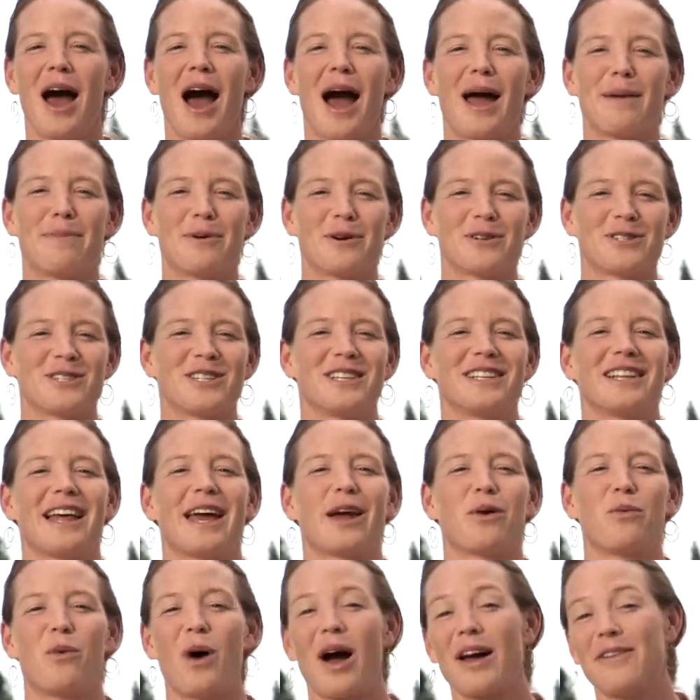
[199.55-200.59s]
I personally
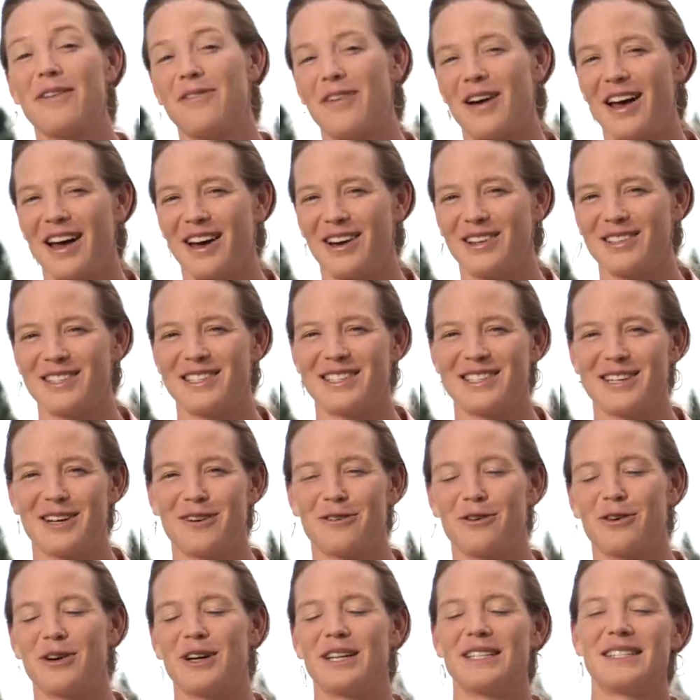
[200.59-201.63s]
like Wi-Fi on
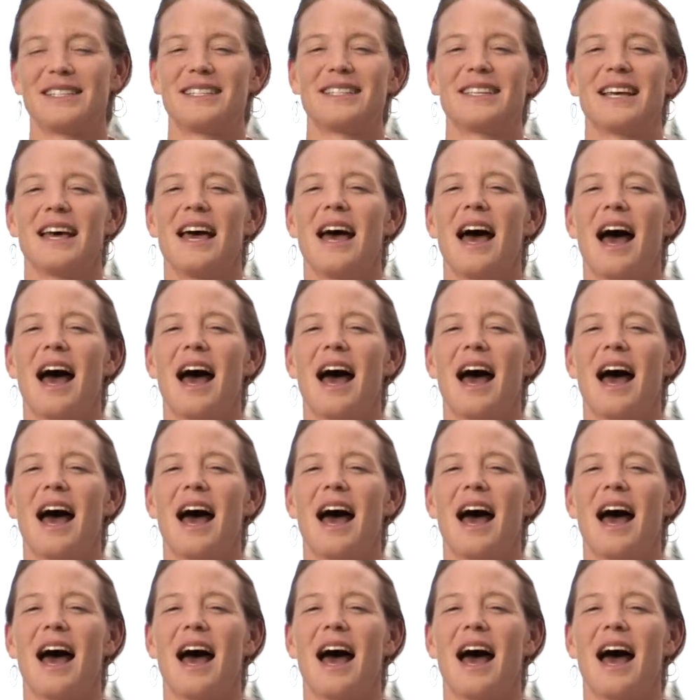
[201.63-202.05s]
steroids.